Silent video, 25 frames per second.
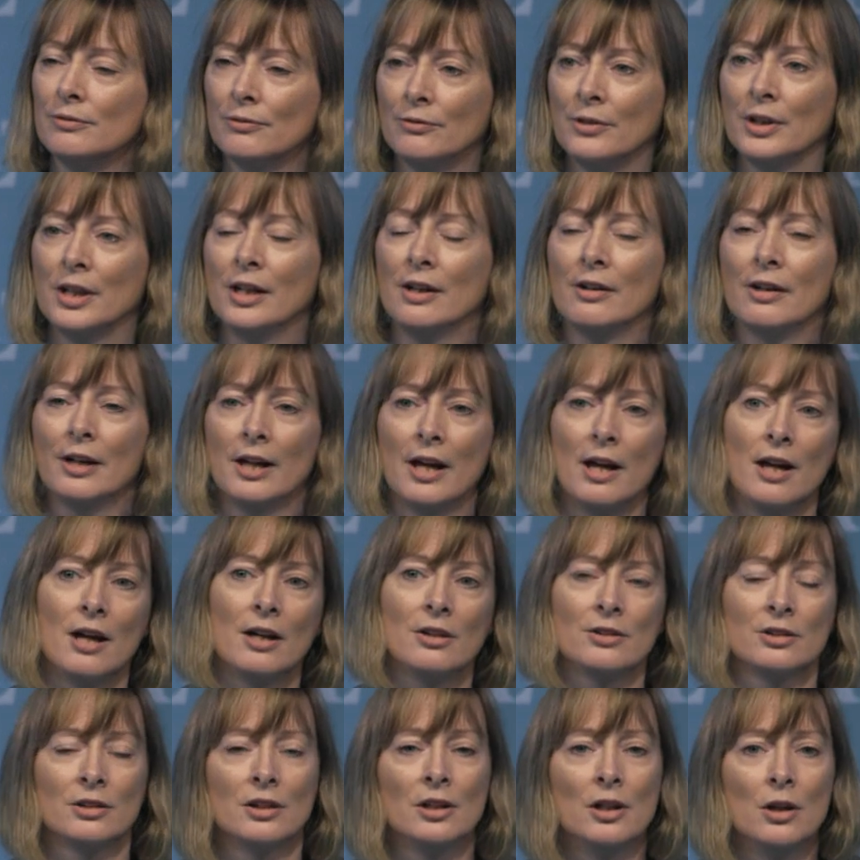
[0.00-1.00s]
figuring
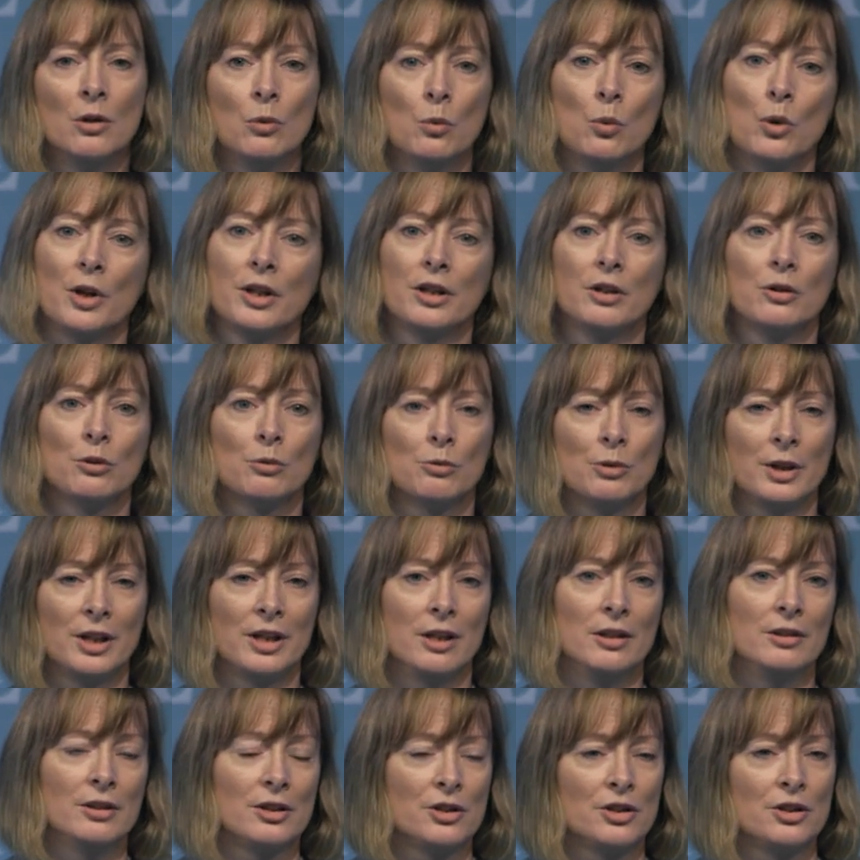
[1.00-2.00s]
out what are your
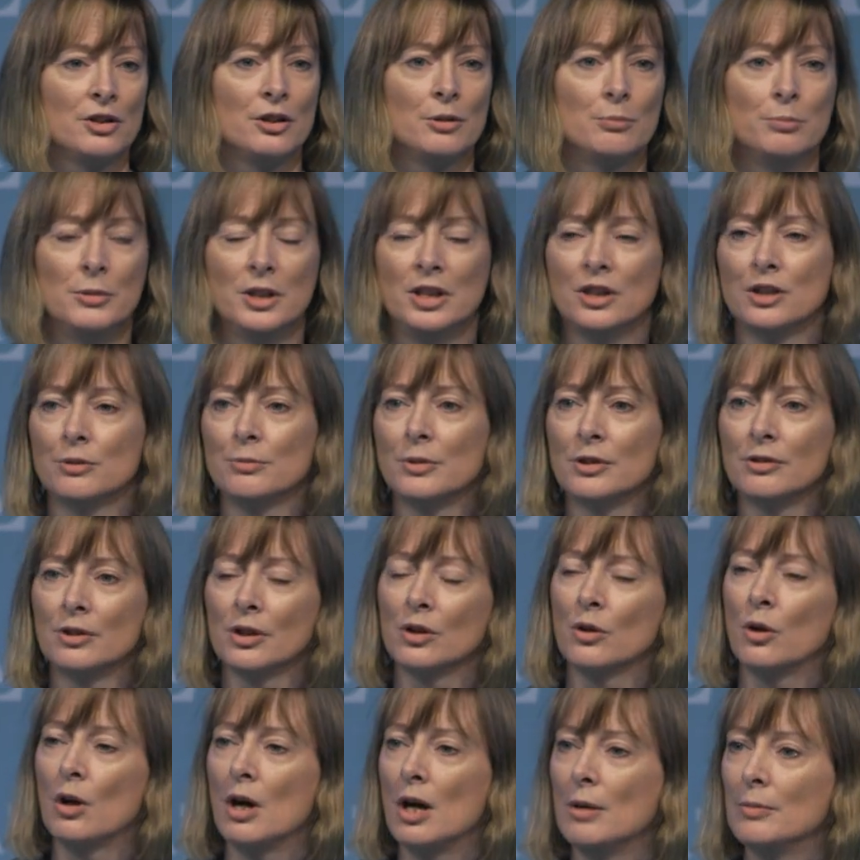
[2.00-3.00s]
recognition and measurement
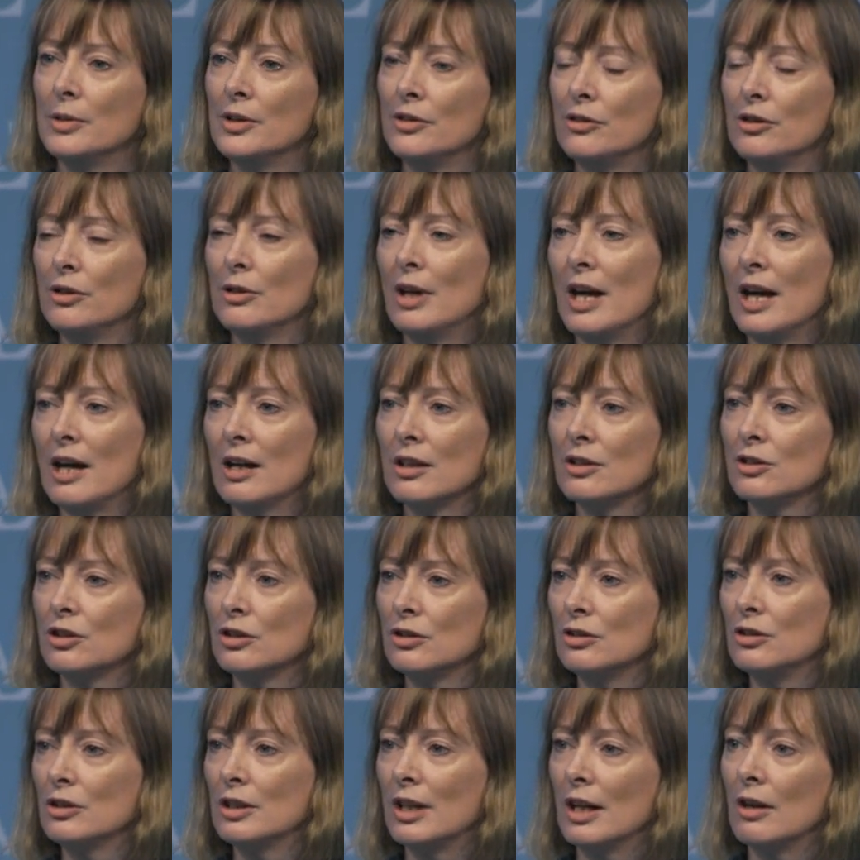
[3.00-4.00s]
requirements, how
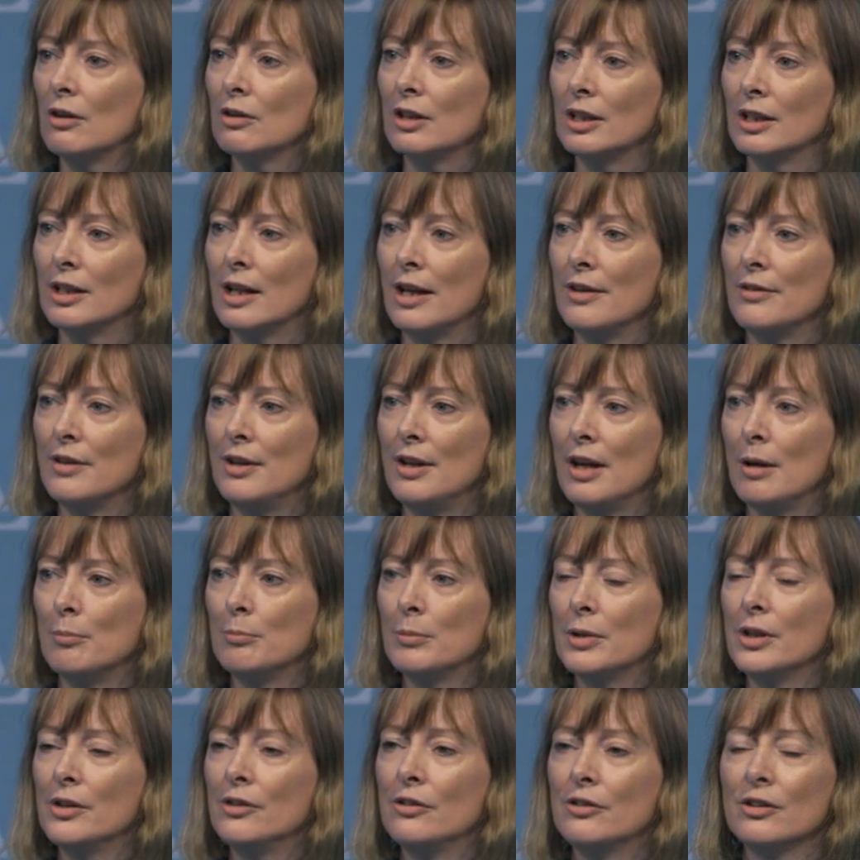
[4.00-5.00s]
should you calculate the
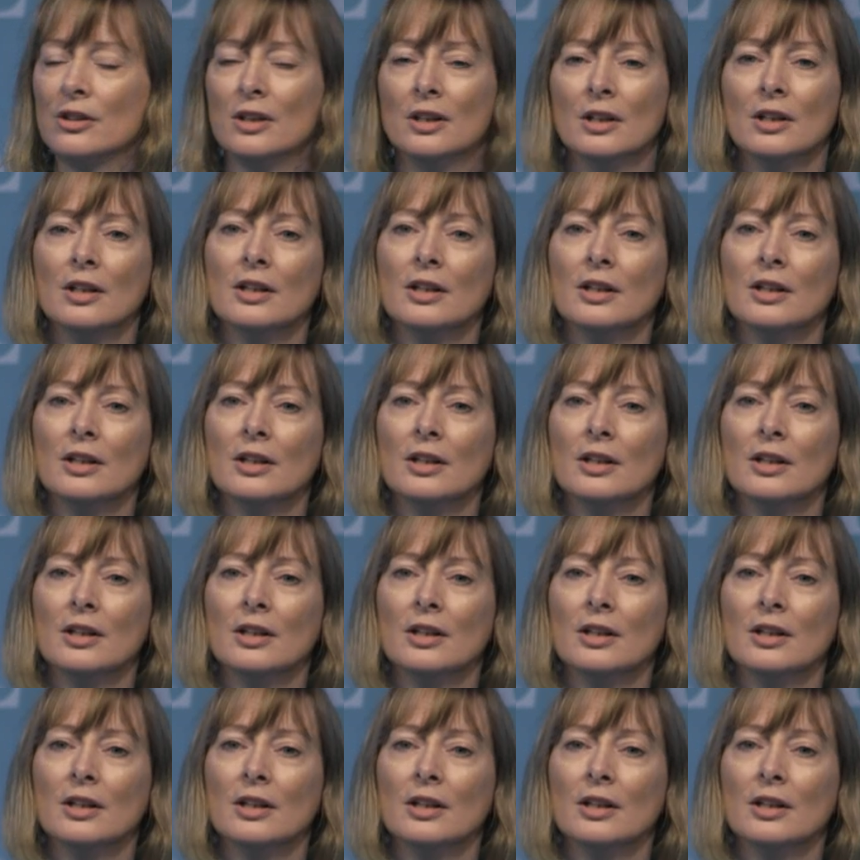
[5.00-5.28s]
numbers,